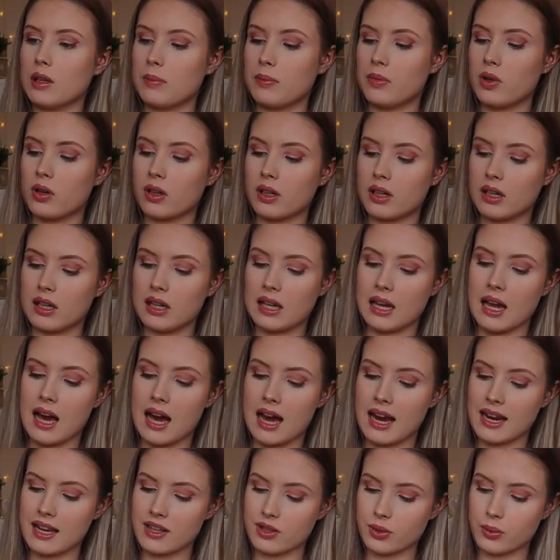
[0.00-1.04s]
I'm not gonna
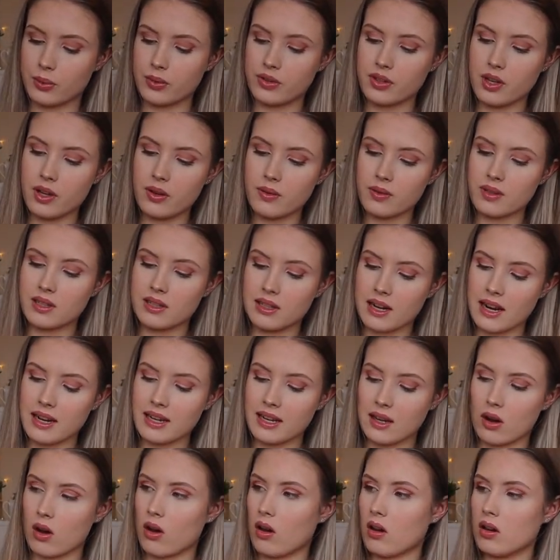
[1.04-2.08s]
lie. It's also
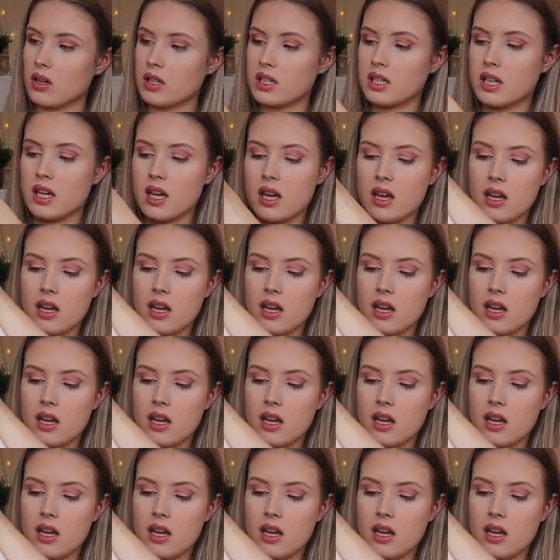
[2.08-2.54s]
slightly odd